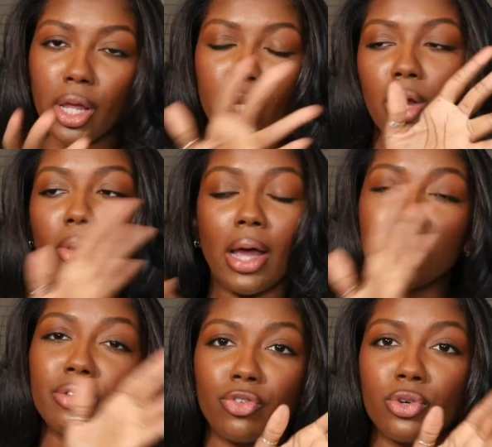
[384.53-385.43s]
Like no, I
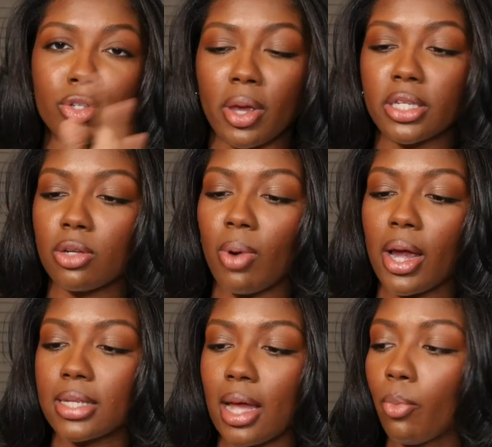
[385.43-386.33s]
need full space to write
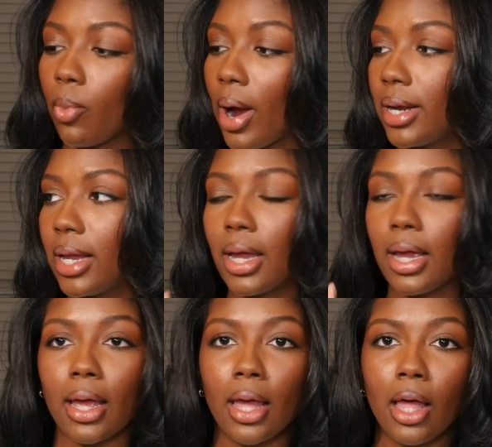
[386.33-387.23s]
because I'm writing